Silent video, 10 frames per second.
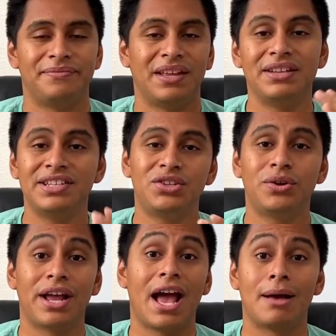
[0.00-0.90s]
Now these two are
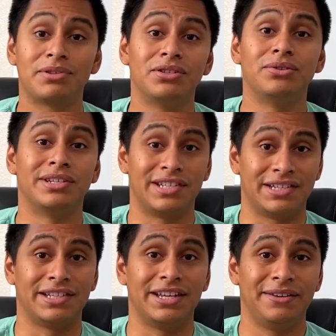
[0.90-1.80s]
an absolute
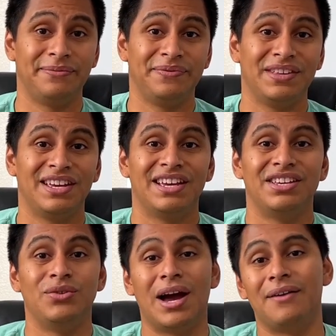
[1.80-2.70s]
necessity.
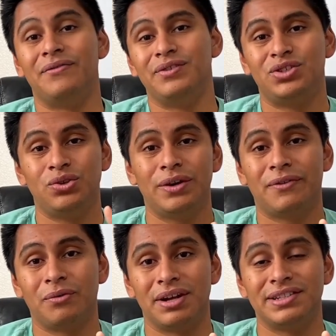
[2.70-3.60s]
You have two
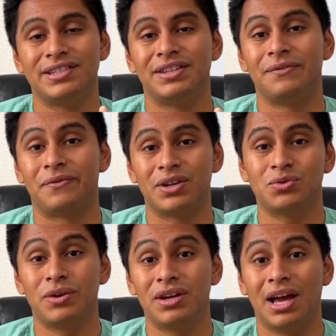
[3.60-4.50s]
different ones. The first
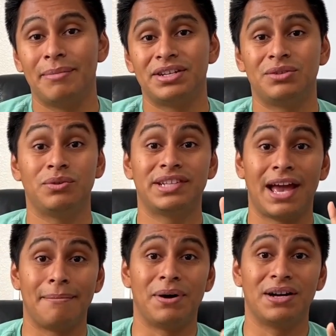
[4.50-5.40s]
one I mentioned was
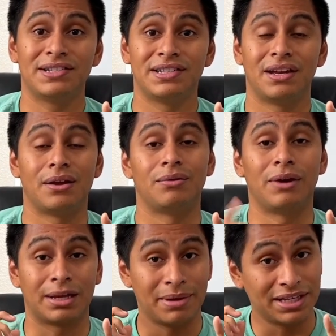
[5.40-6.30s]
Amboss.
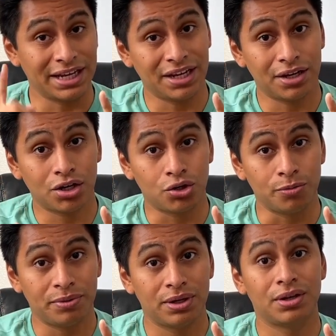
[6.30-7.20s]
Recommend getting on a
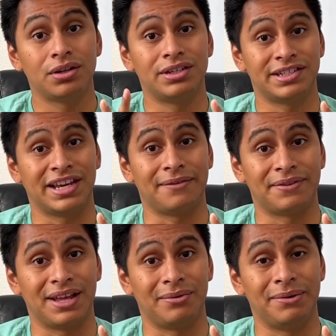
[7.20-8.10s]
group, discount for
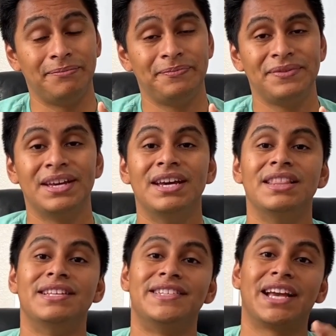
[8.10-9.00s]
that one.
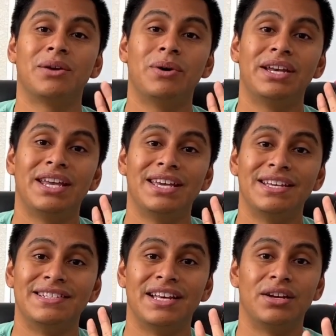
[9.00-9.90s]
The second one
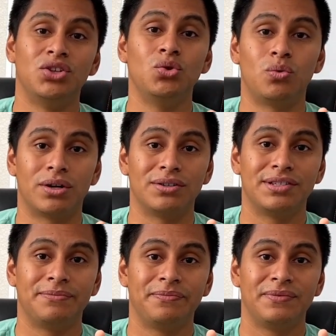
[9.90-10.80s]
is UWorld.
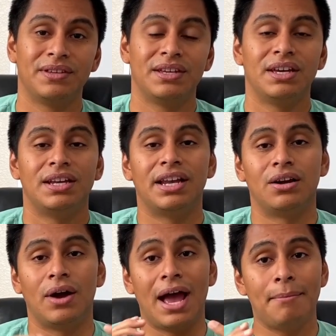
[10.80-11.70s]

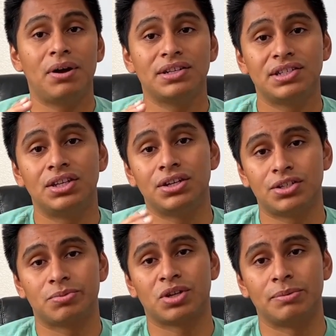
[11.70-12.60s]
Now Amboss year
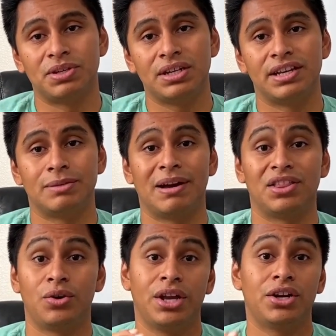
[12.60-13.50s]
subscription is about
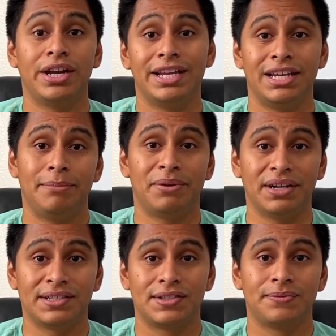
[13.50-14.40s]
388
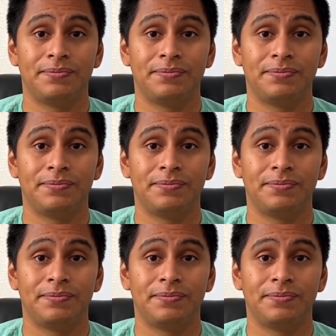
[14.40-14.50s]
bucks.